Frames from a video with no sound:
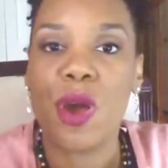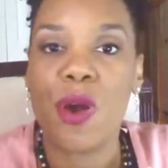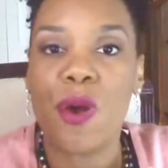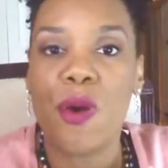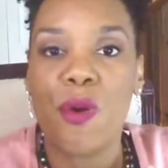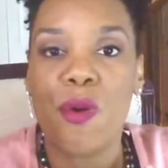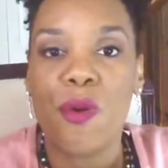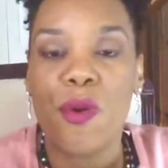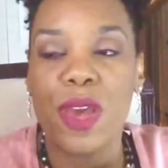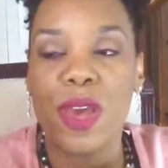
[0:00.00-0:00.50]

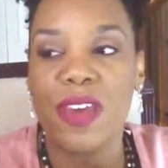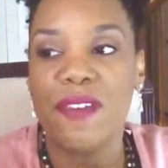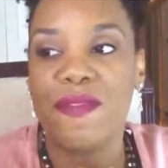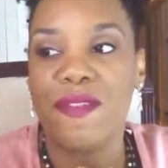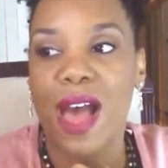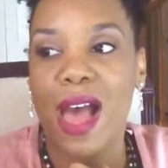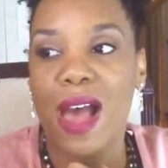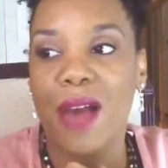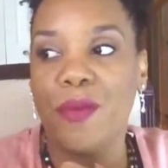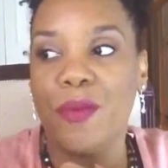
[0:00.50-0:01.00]
know
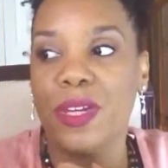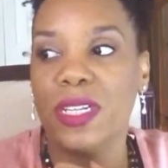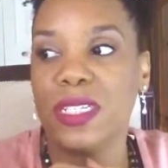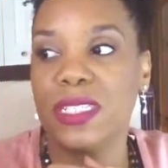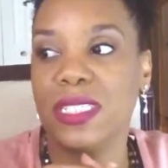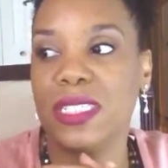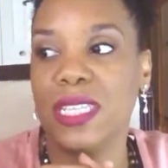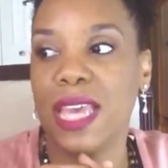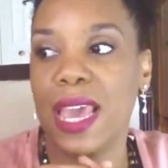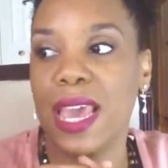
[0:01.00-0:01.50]
if I
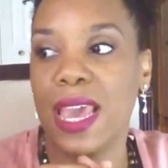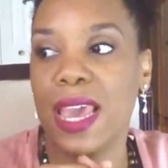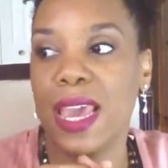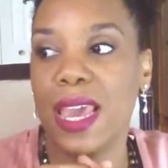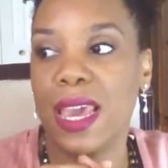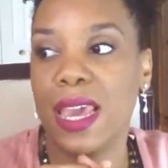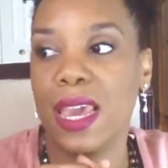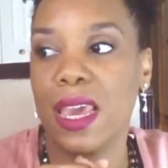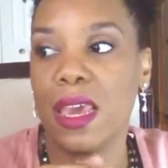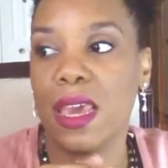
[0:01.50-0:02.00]
would
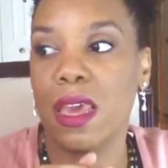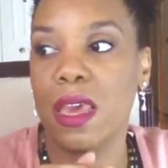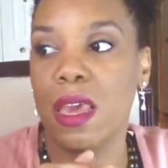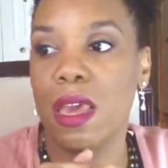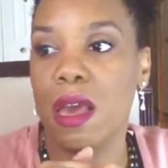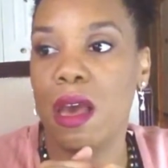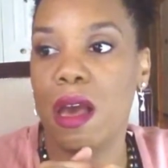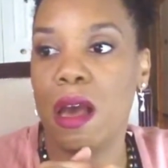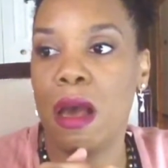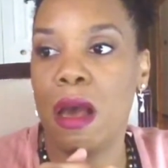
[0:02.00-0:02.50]
say
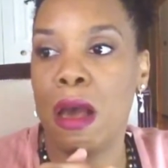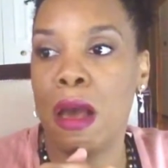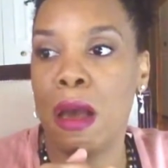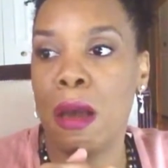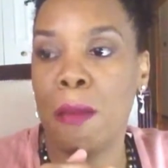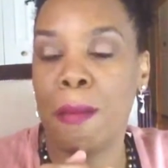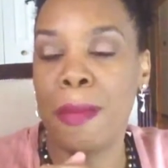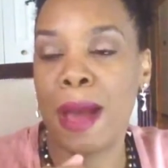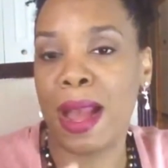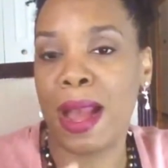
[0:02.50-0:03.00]

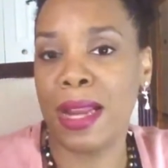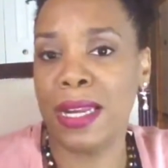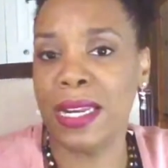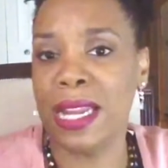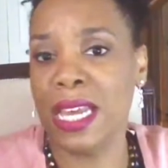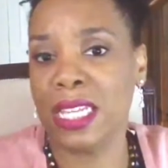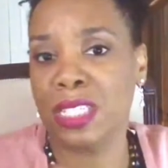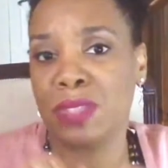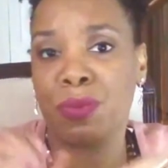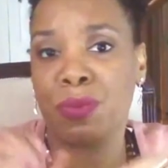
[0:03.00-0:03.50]
mine
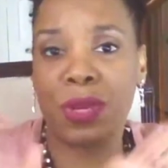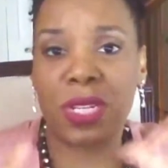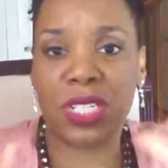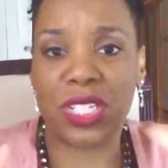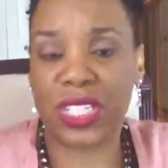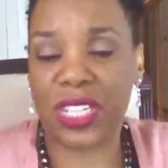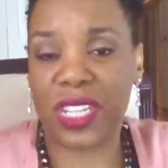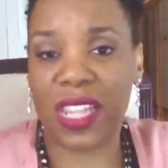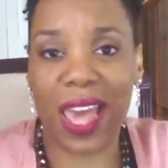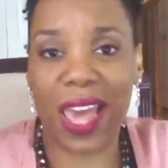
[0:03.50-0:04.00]
has
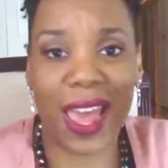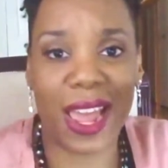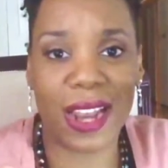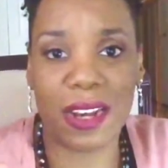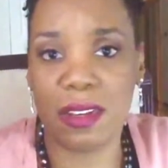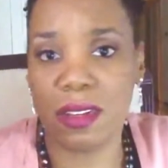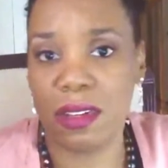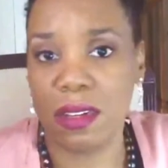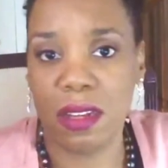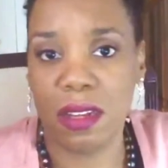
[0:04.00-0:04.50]
reached
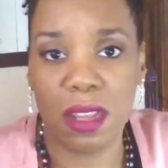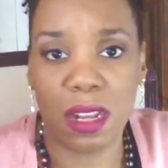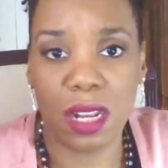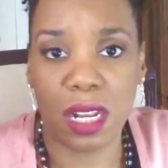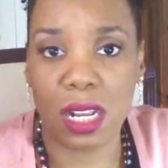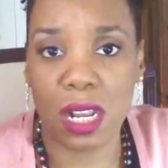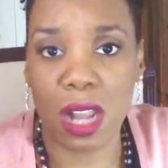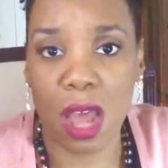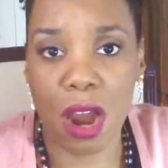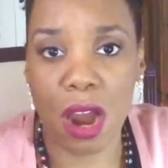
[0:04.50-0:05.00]
that
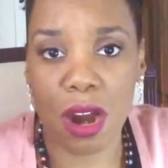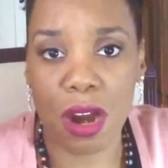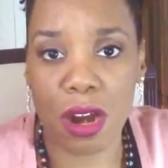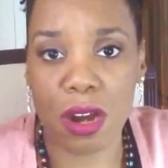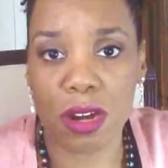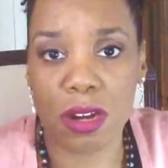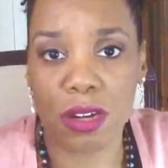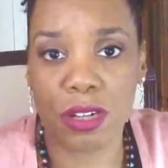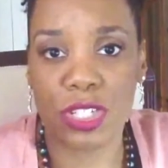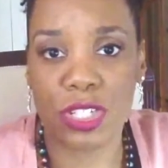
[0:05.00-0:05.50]

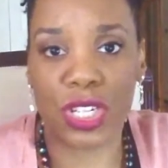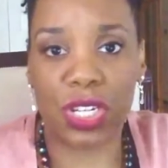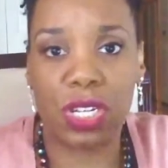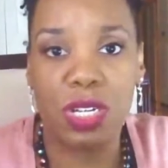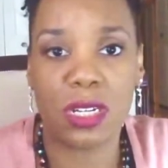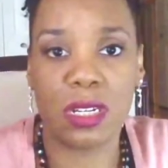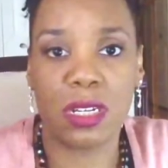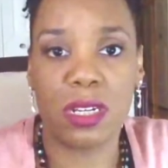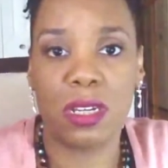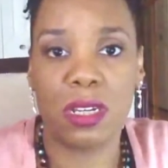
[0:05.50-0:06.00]

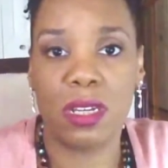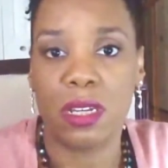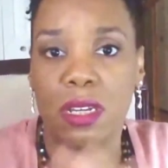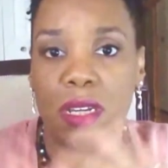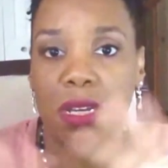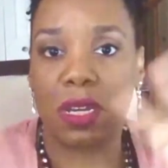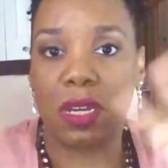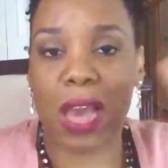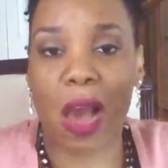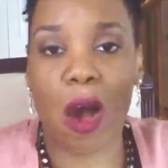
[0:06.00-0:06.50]
large
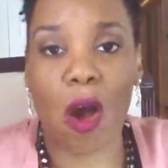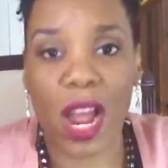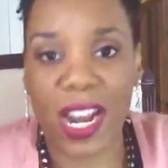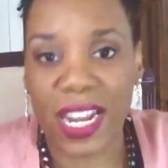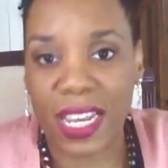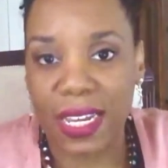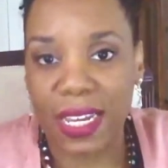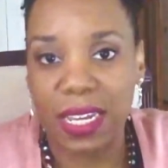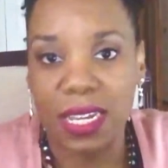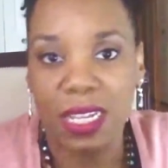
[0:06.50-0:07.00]

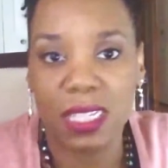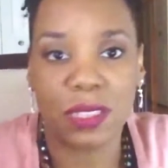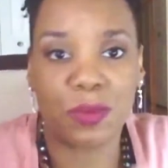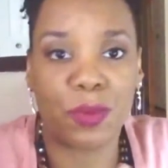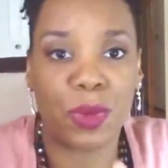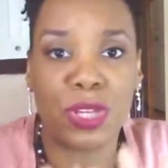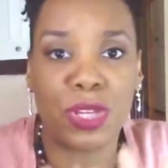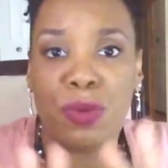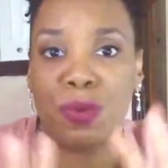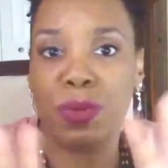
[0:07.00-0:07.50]
audience
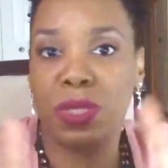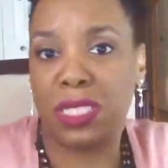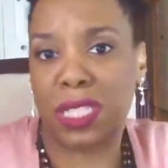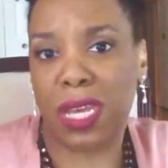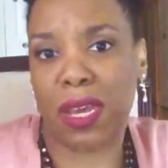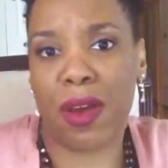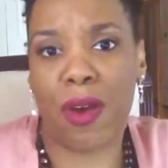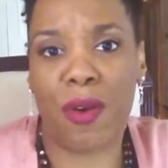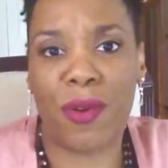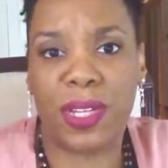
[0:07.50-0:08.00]
where you would
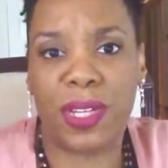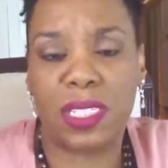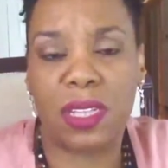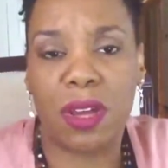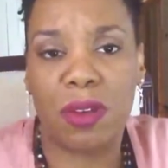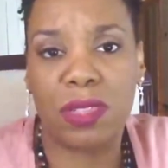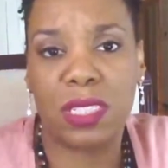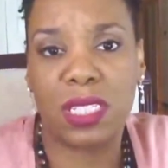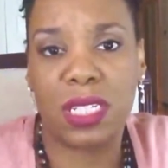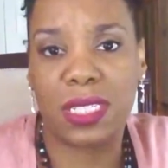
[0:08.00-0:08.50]
say
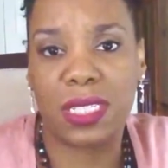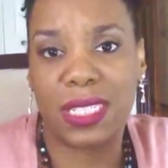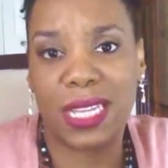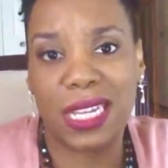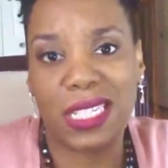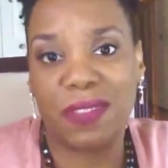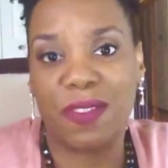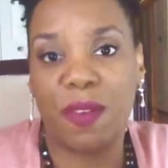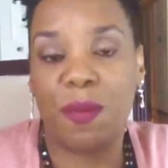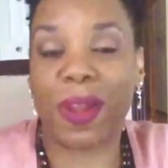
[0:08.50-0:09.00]
OSO
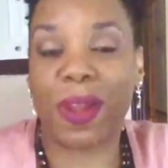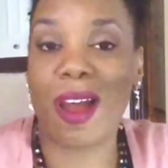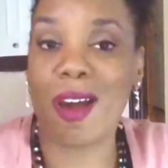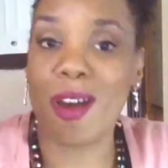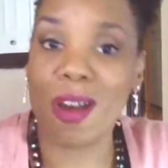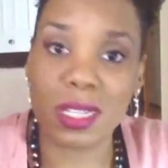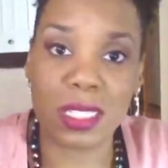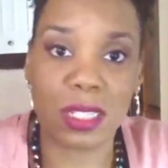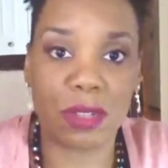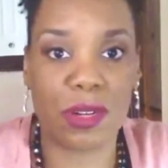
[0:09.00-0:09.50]
successful, but I
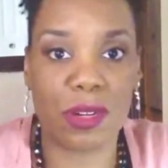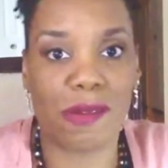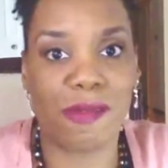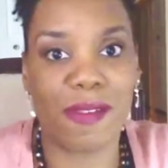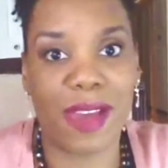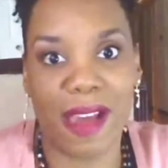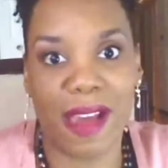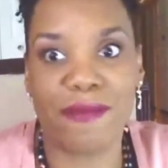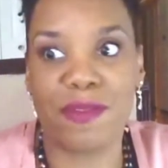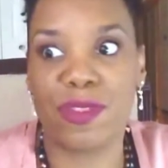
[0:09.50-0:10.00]
also
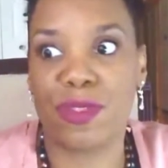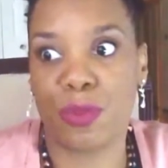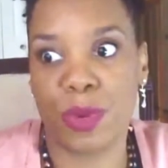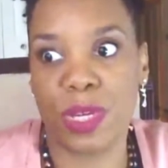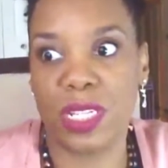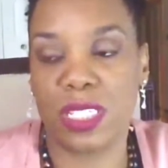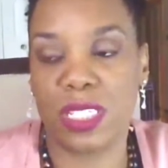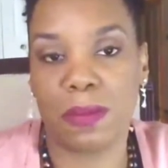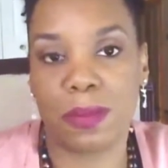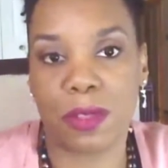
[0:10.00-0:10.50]
don't have
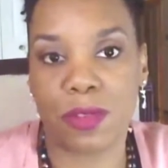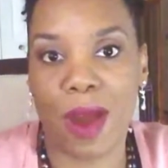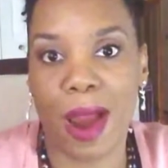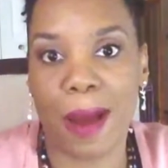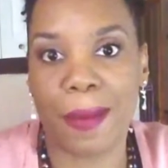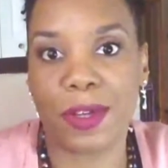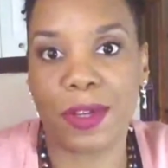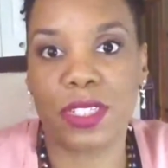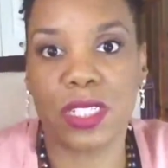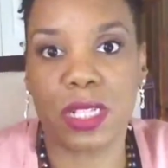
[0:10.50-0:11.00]
3
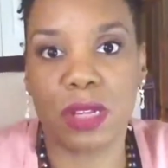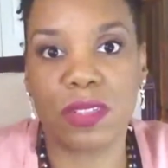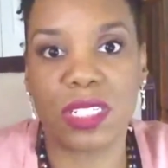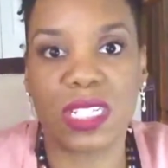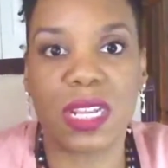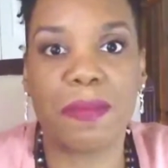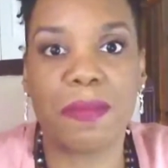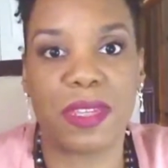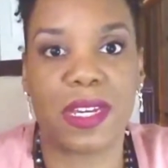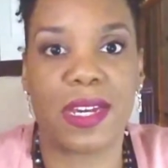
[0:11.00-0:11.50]
subscribers. So
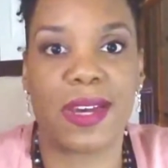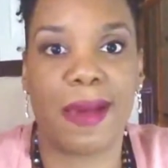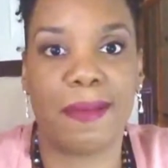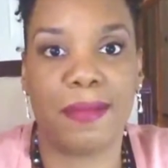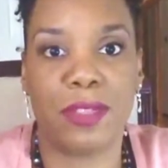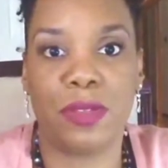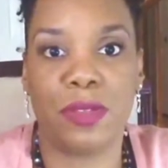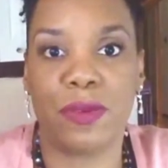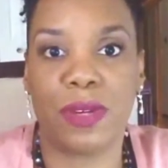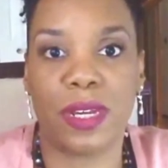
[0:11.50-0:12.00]
something
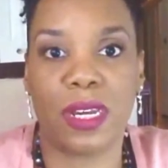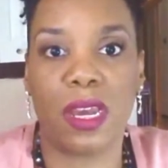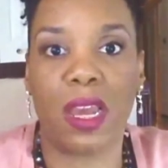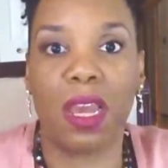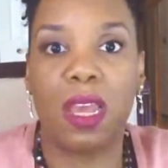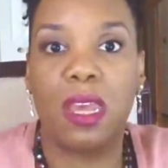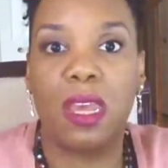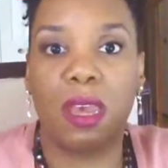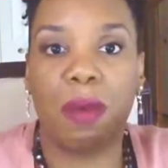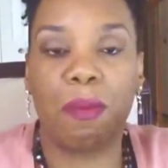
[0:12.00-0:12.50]
I'm
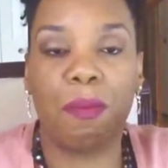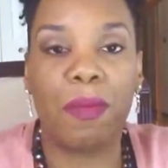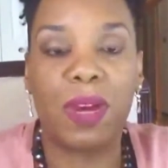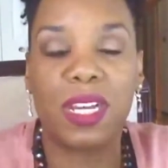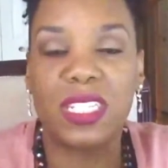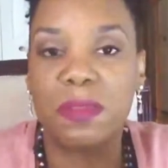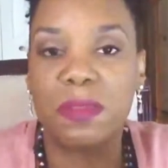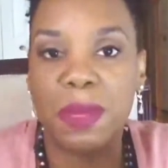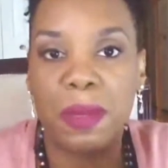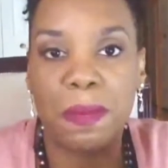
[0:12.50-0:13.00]
doing
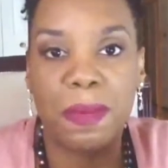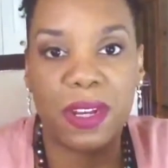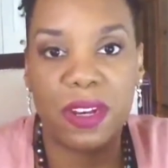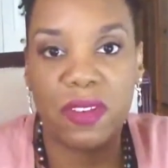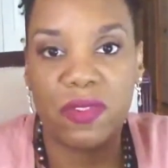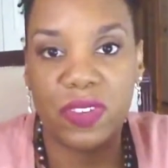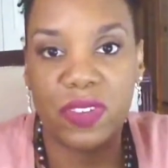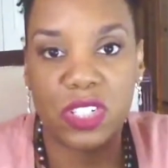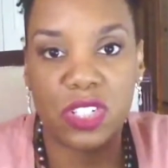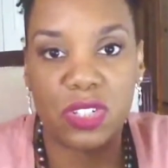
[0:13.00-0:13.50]
must be
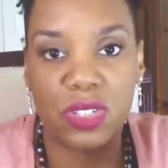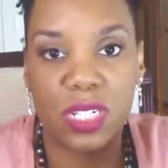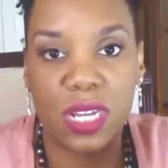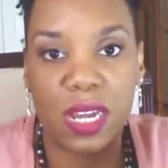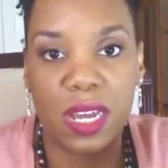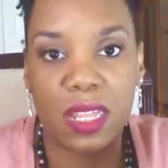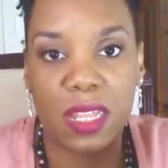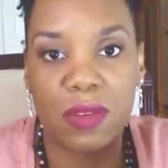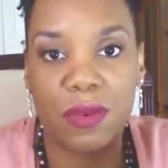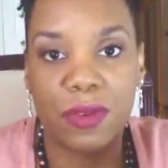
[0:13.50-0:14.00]
beneficial
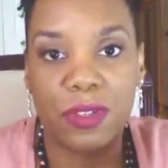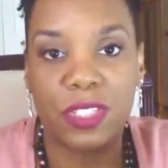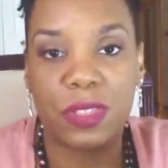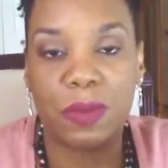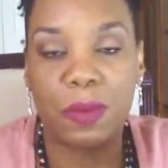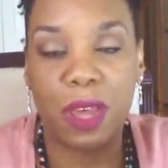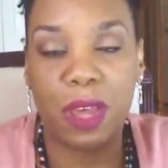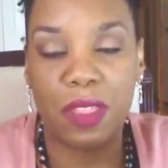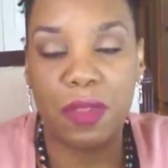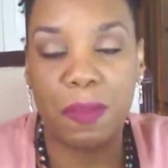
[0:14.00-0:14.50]
to
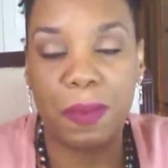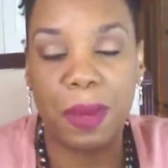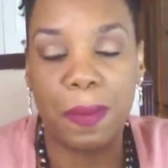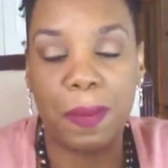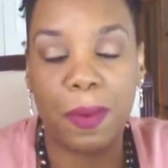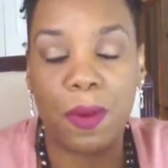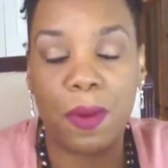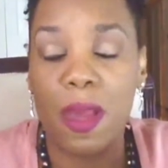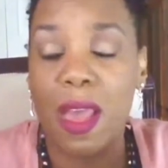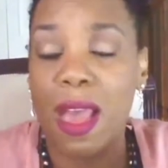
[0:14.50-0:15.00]
other
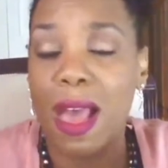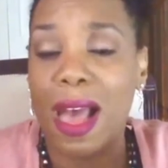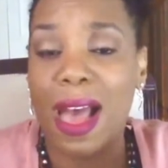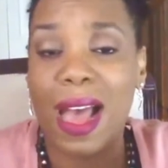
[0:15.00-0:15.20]
people.